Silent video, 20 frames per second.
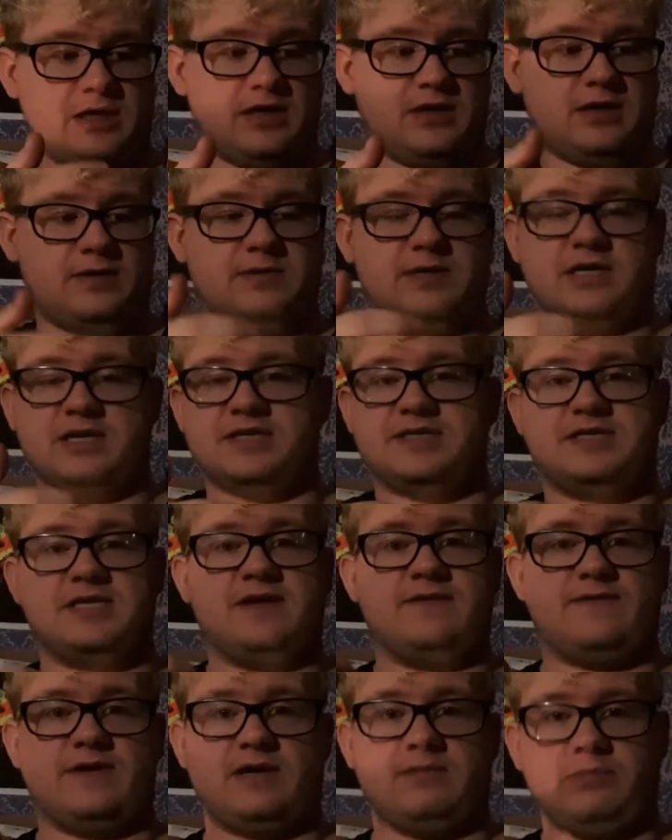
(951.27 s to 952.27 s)
I'm not going to say
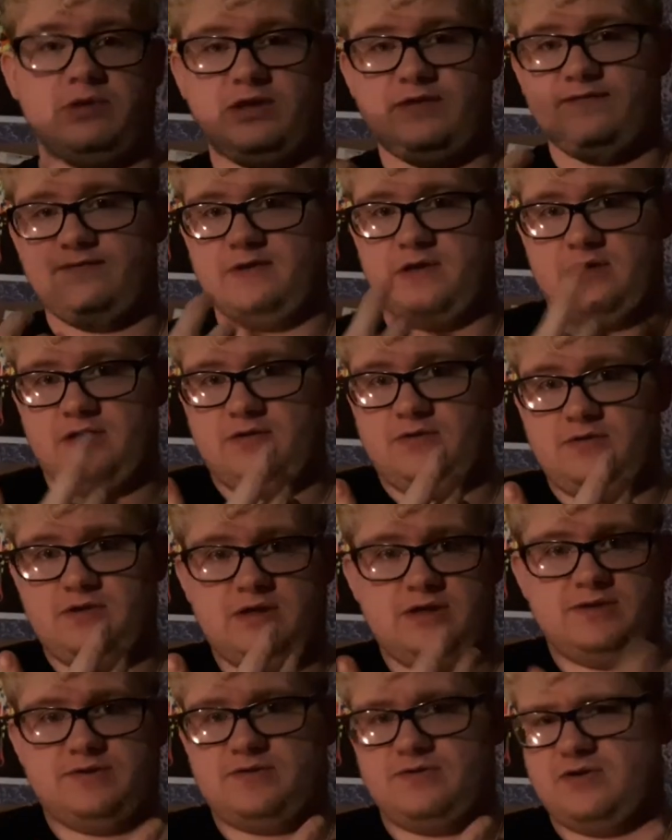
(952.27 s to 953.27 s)
if I believe it
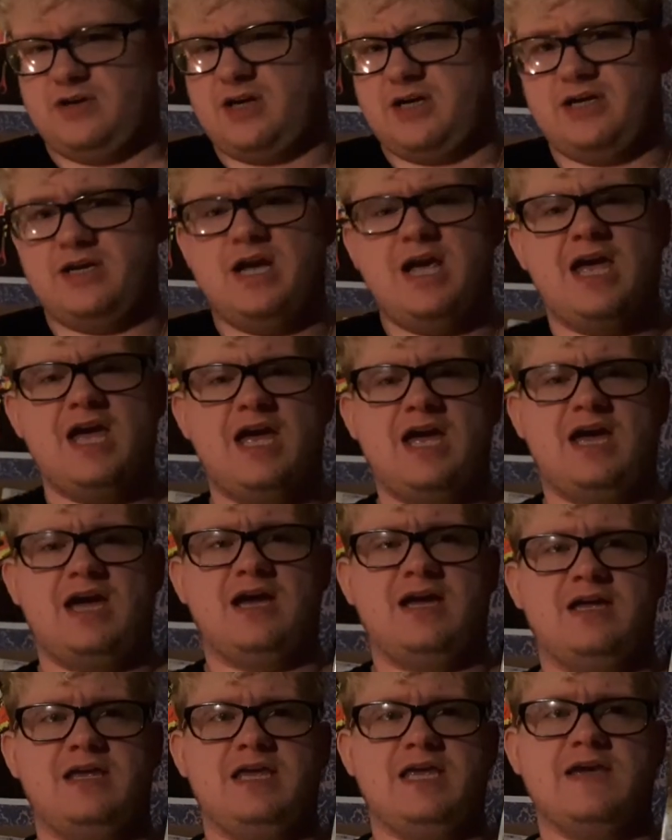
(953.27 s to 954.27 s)
is or not.
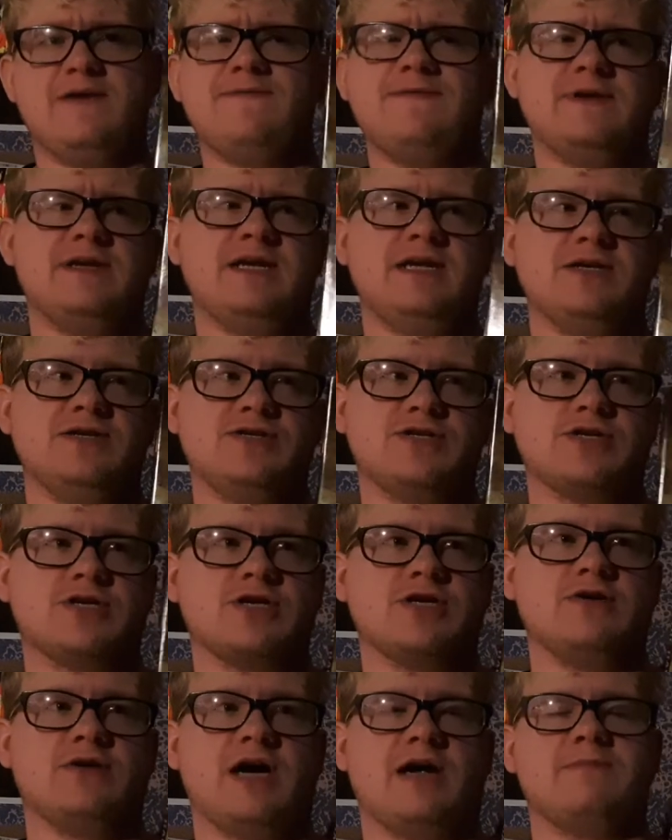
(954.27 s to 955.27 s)
If it is
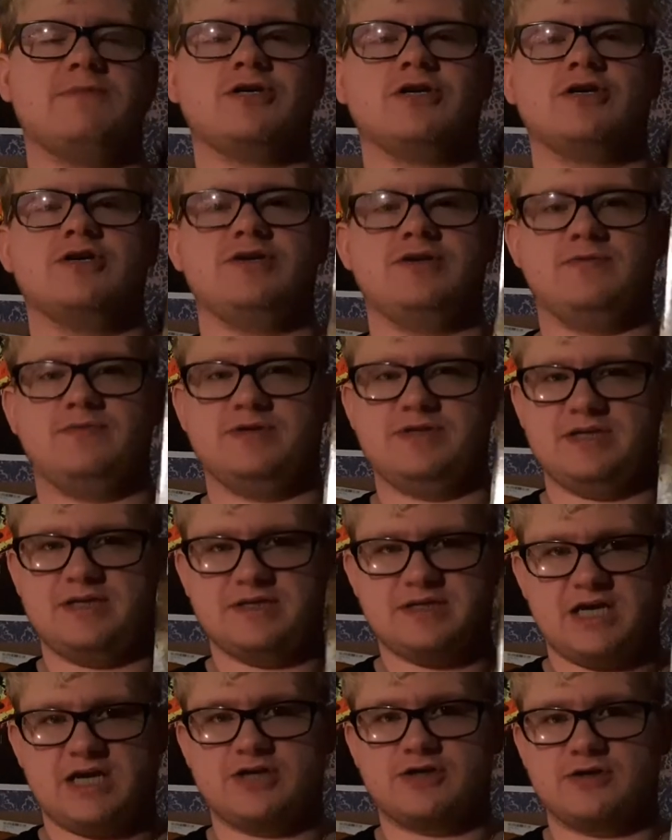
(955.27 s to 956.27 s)
true, I'm sure it was
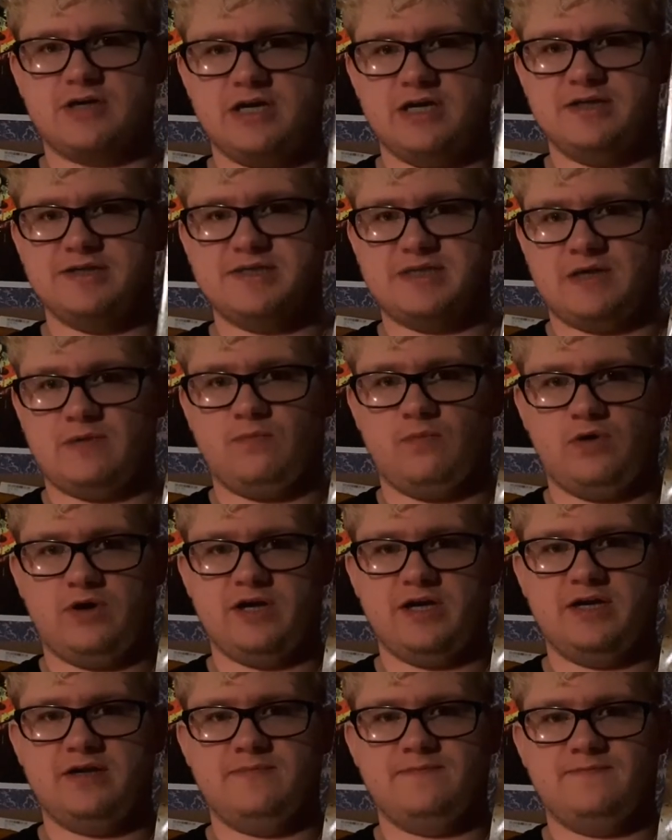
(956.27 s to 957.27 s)
exaggerated
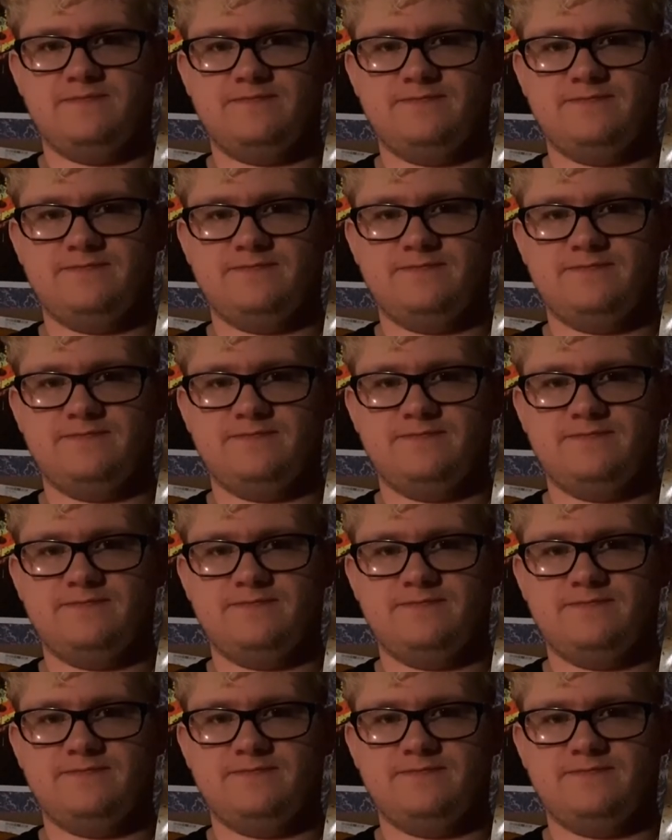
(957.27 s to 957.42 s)
somewhat.